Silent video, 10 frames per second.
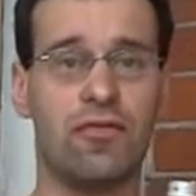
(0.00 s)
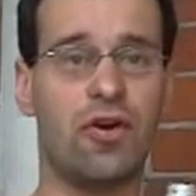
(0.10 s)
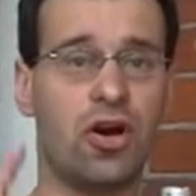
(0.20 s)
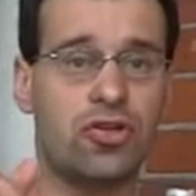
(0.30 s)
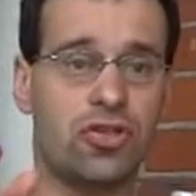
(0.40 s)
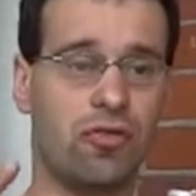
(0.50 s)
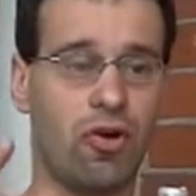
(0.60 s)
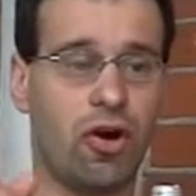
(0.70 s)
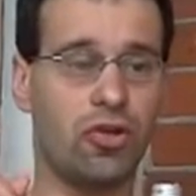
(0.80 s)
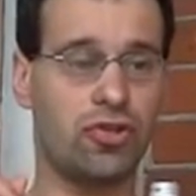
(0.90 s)
First of
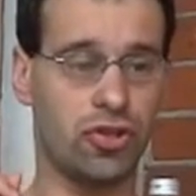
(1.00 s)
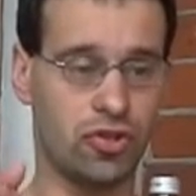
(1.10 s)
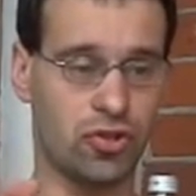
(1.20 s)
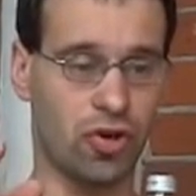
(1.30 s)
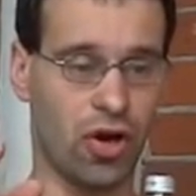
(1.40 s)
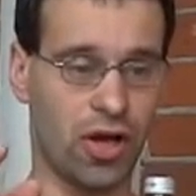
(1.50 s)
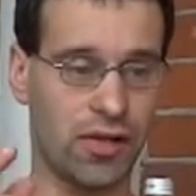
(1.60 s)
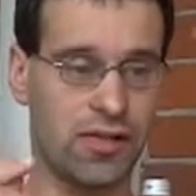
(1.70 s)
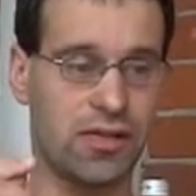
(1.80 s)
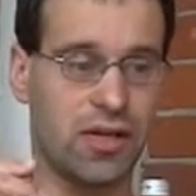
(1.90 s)
all, Shit
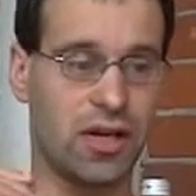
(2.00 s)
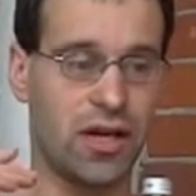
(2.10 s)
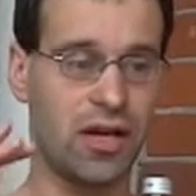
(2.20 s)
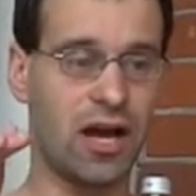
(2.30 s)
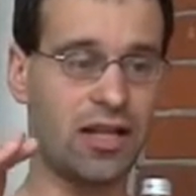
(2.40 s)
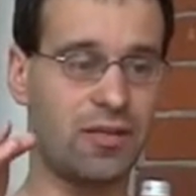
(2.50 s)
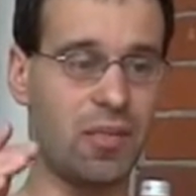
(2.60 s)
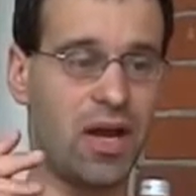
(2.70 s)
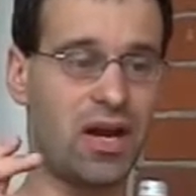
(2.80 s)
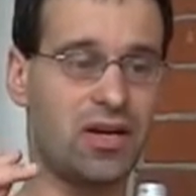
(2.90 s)
Soils got
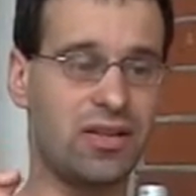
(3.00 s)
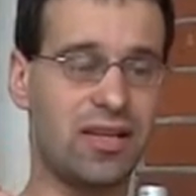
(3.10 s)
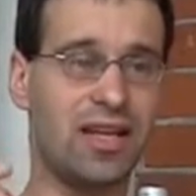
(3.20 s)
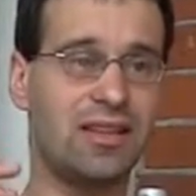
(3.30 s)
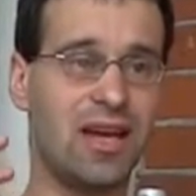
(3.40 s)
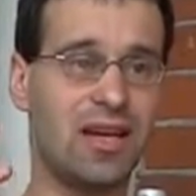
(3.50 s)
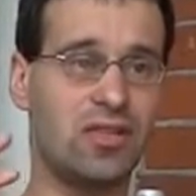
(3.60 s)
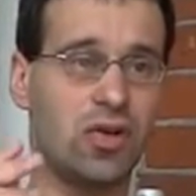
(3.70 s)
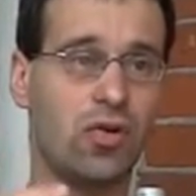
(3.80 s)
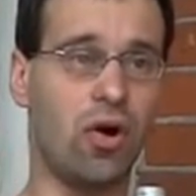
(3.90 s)
married 10
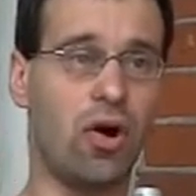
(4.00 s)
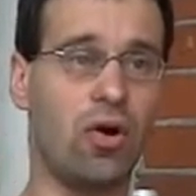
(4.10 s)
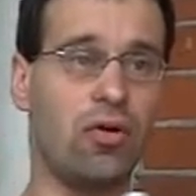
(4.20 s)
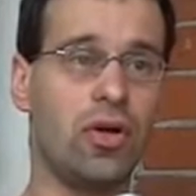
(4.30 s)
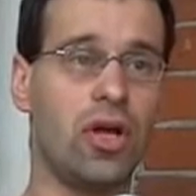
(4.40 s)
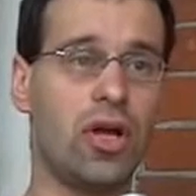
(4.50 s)
days ago,